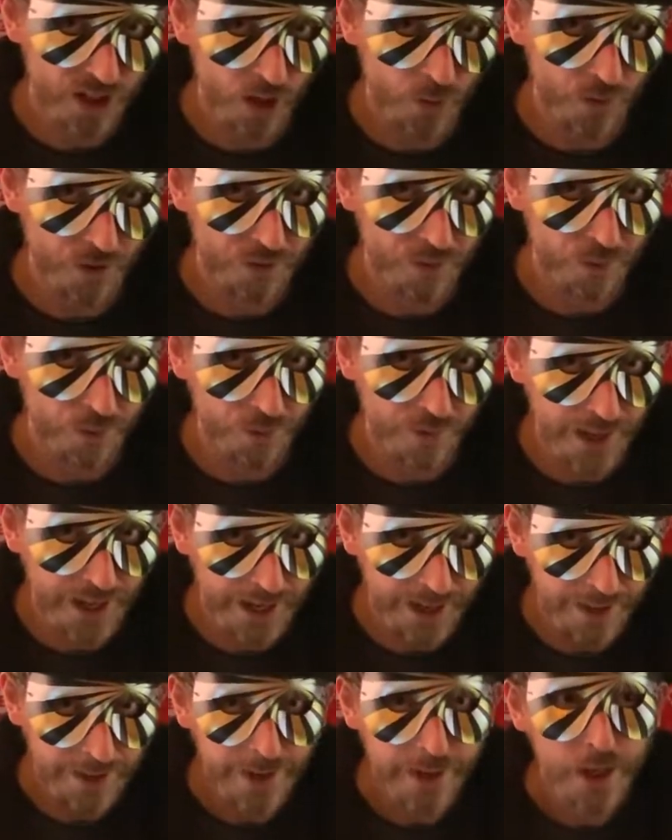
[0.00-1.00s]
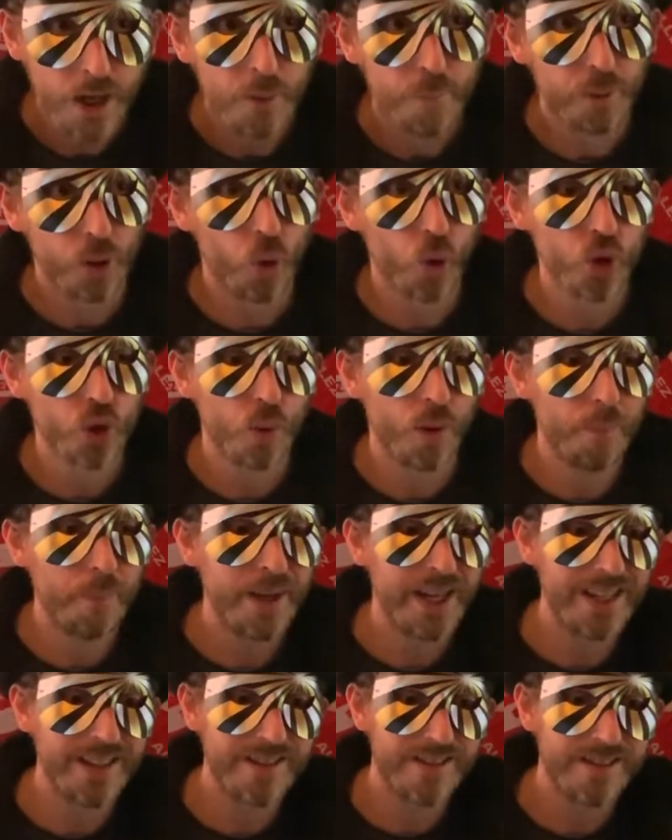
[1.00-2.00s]
Madrid going through there. But also it
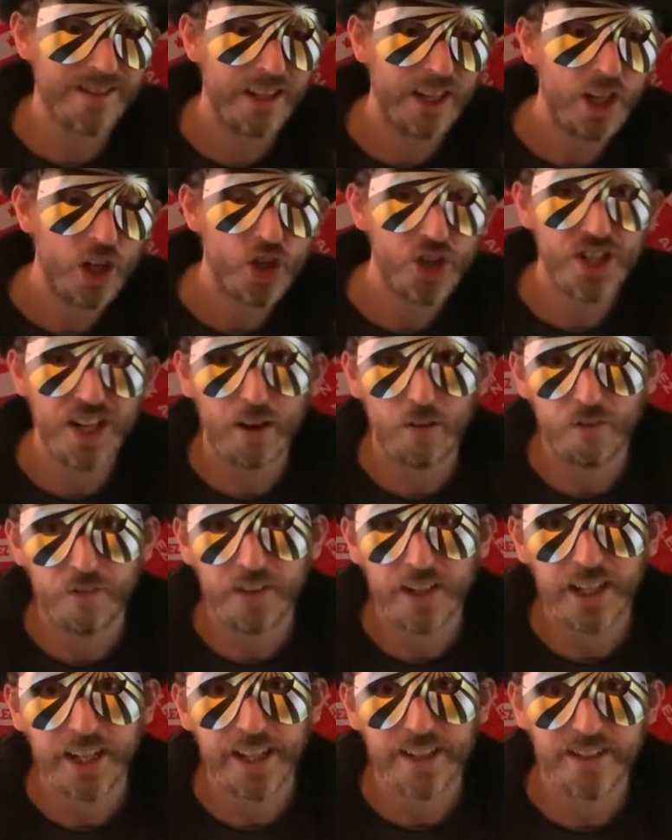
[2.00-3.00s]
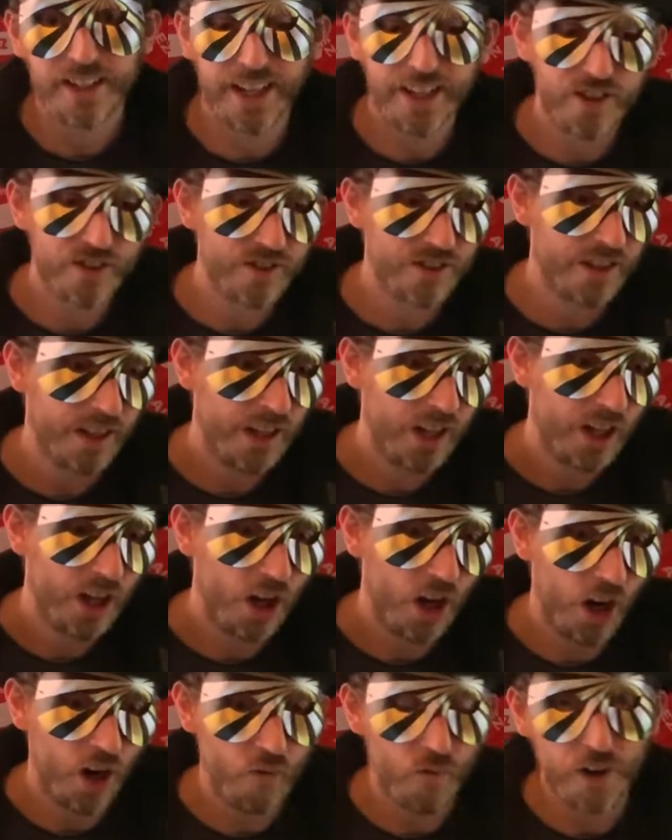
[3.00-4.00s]
pits João Felix against
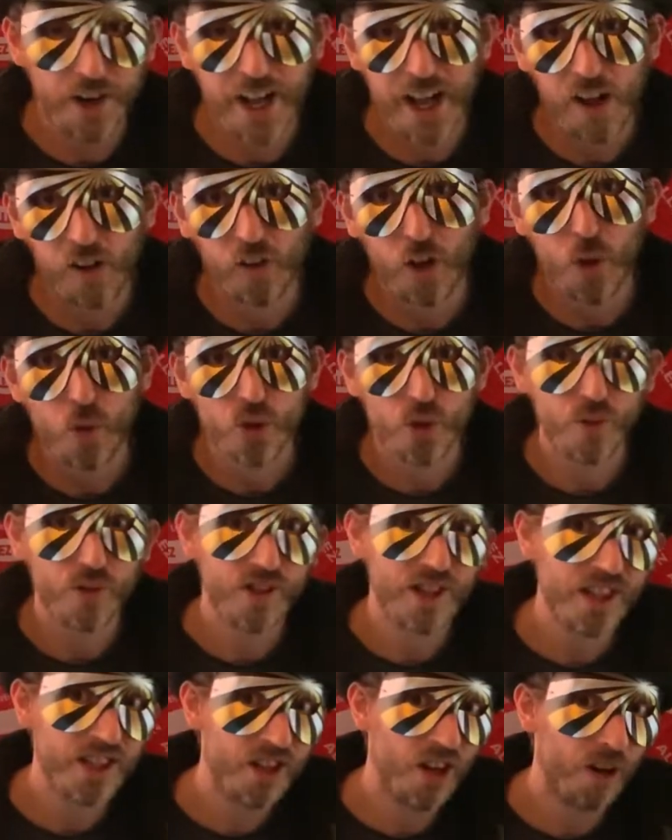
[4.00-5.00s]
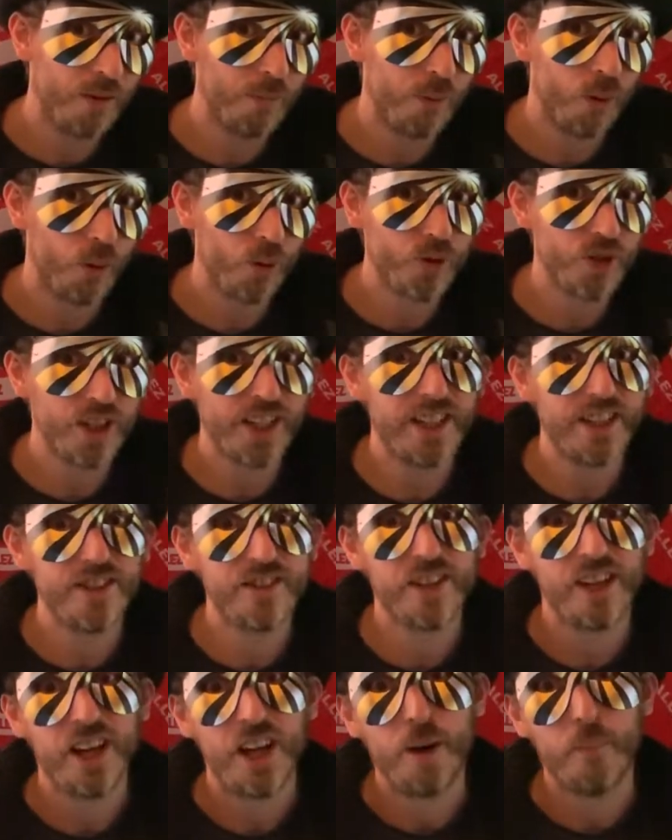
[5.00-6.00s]
Ronaldo. So it's the young
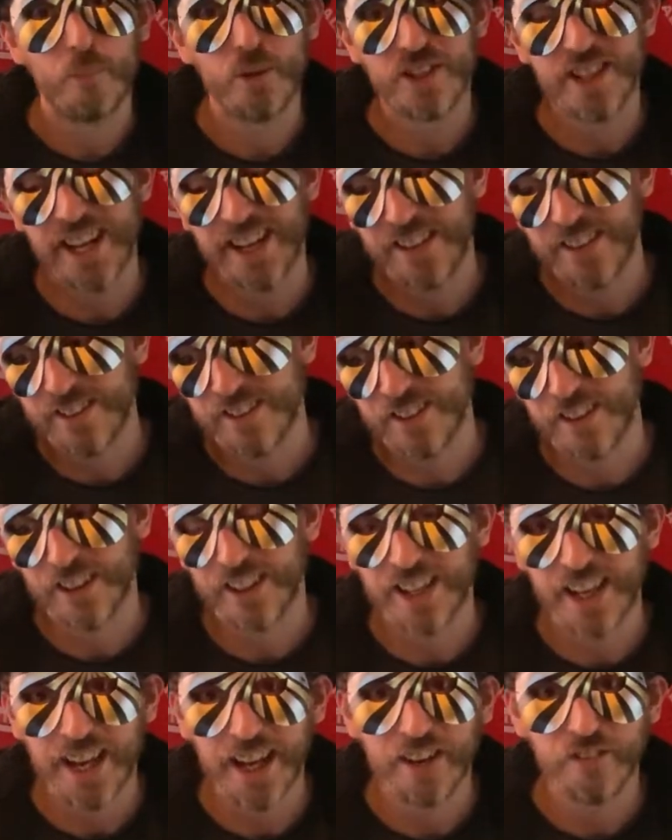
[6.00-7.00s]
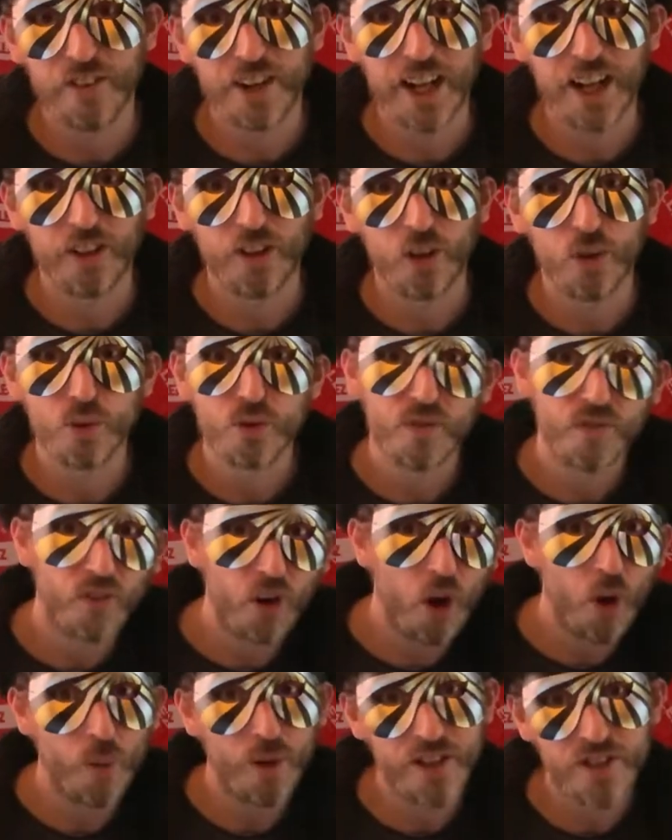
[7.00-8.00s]
Portuguese pretender to the King Ronaldo's
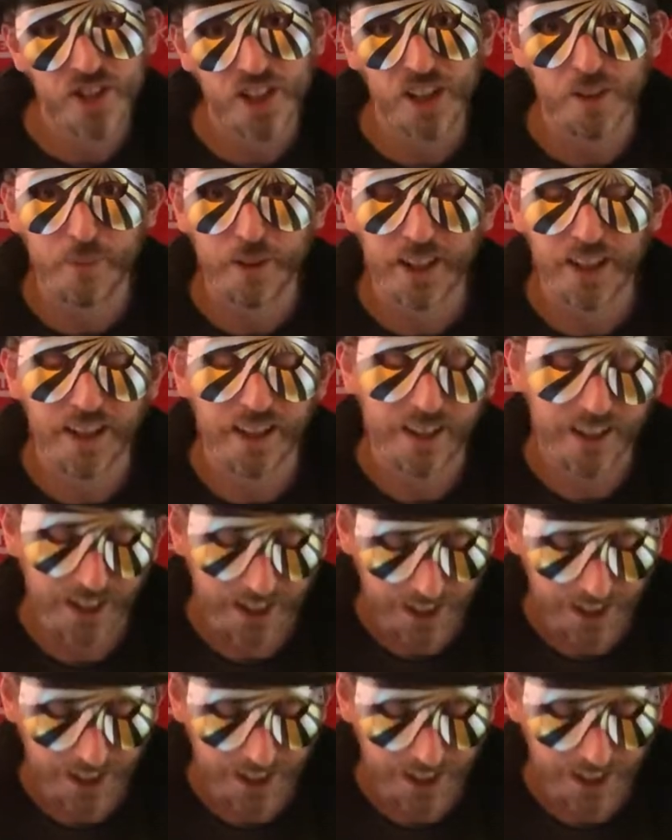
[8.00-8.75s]
throne. It's going to be